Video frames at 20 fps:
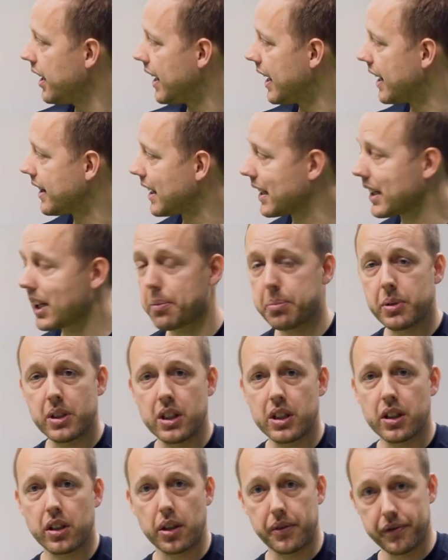And that could
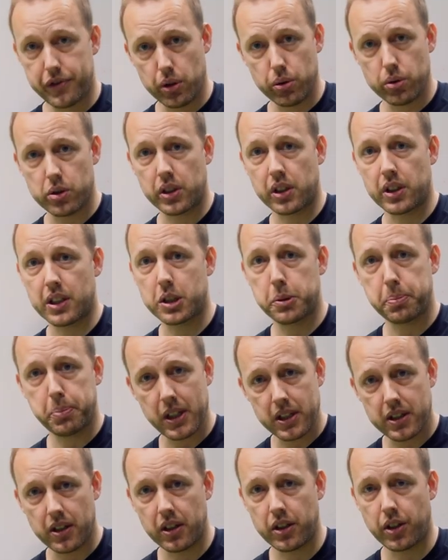be confusing,
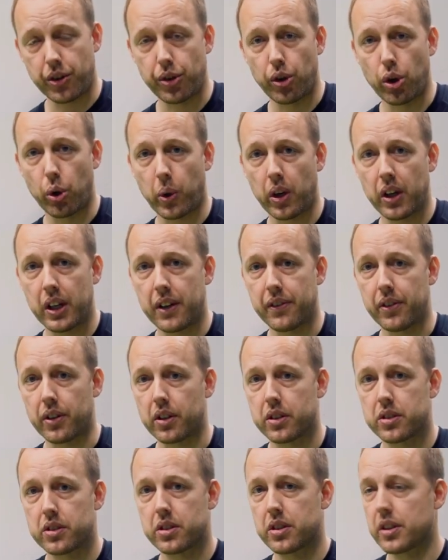especially on lower
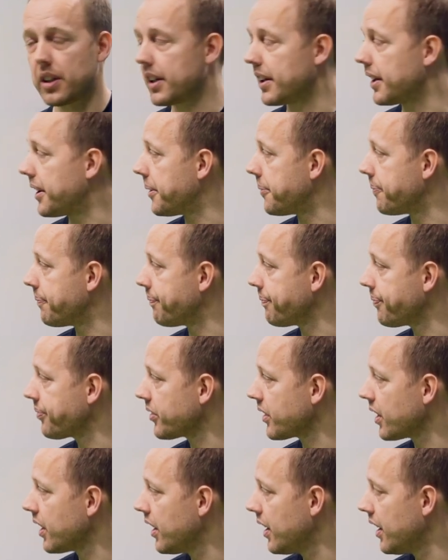levels. Um,
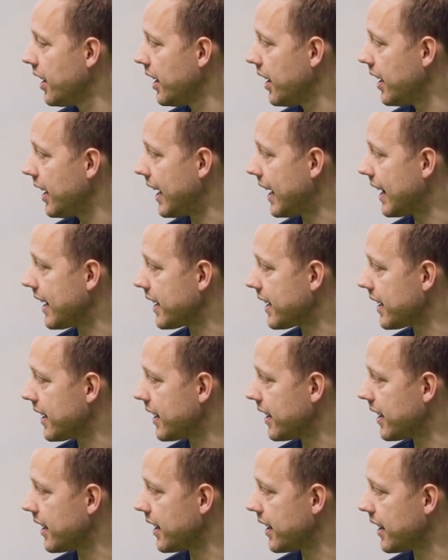and
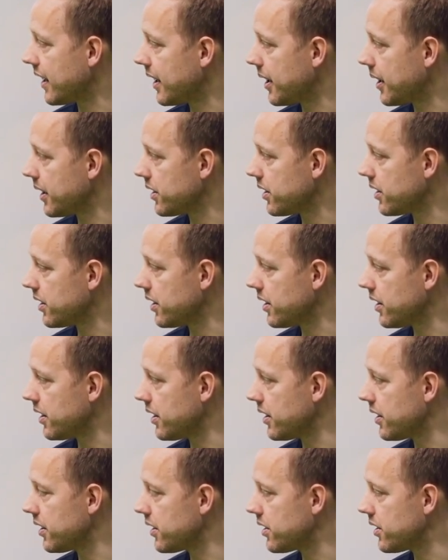uh,
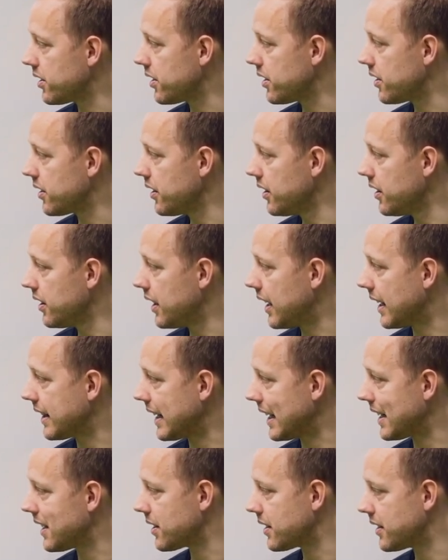and
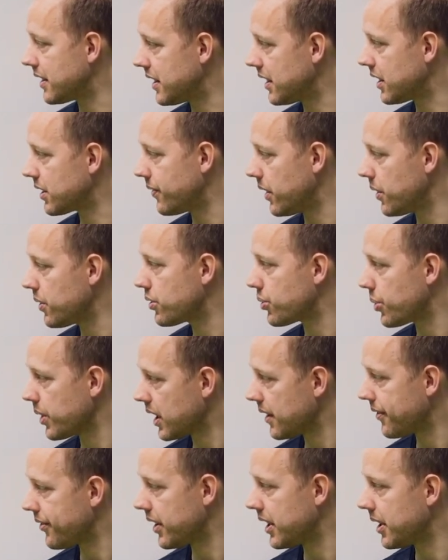that is it's very
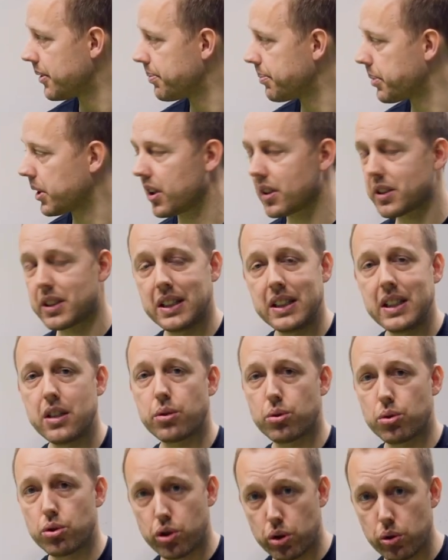tricky for him because he needs
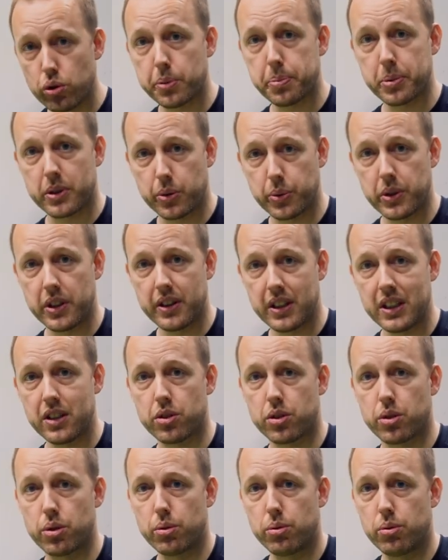to choose between
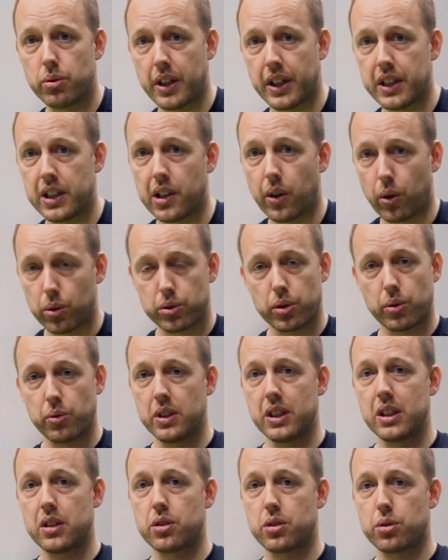these two and he also
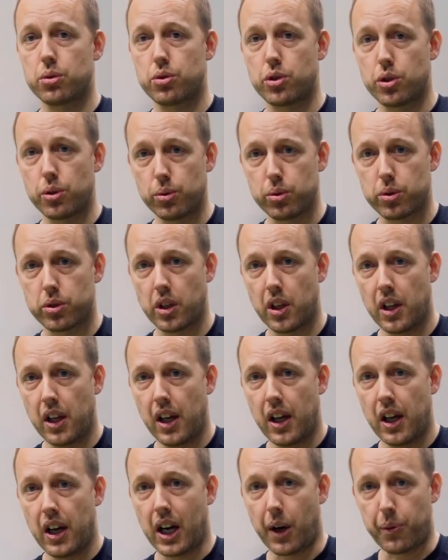needs to choose
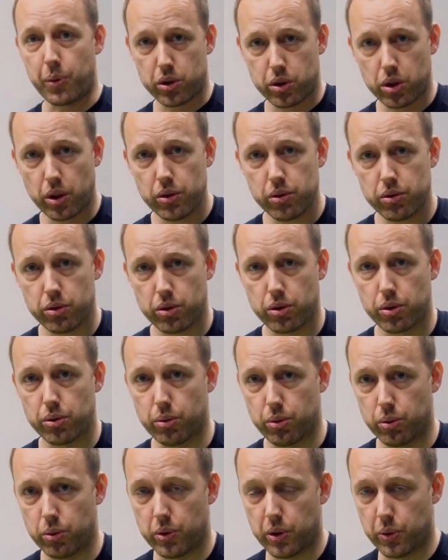a return to do